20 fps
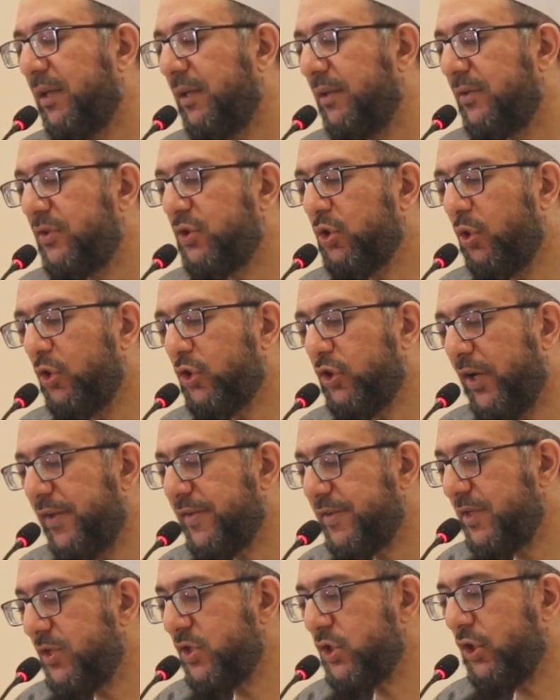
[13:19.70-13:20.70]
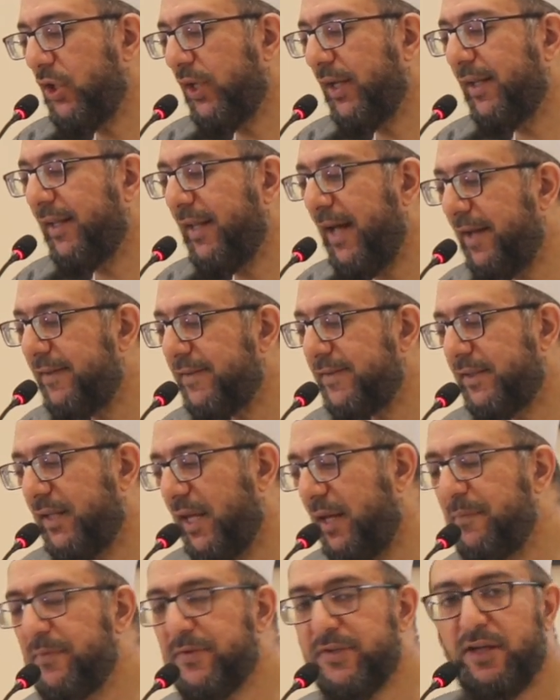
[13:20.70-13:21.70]
it's called transitioning
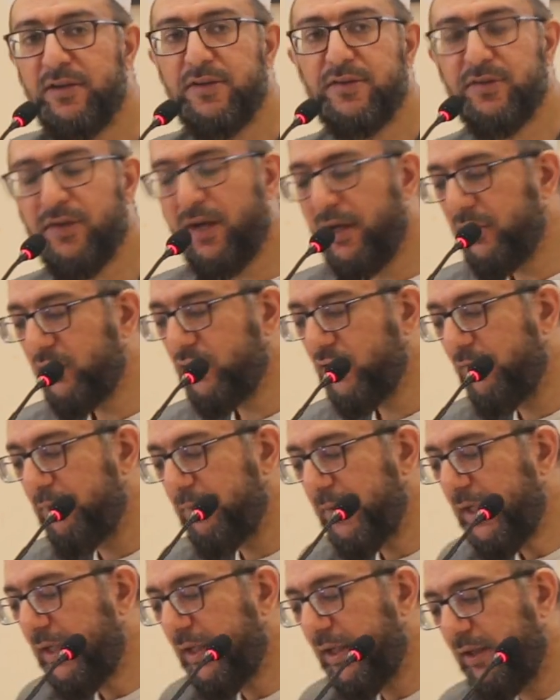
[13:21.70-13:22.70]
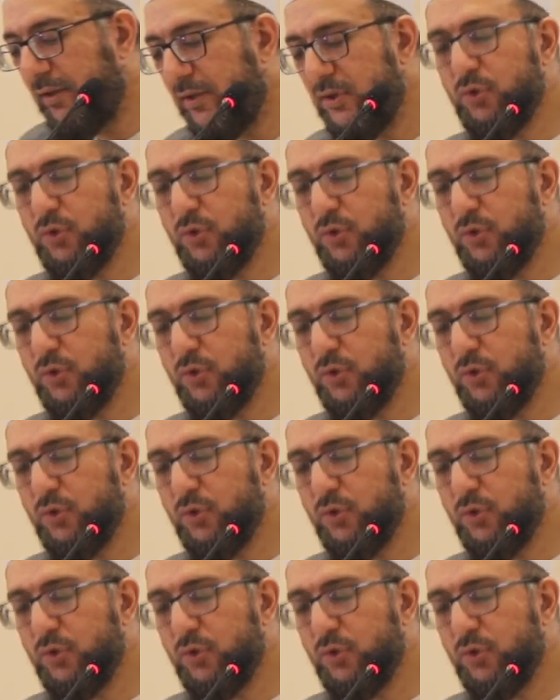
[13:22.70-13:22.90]
landscapes and sites of meaning.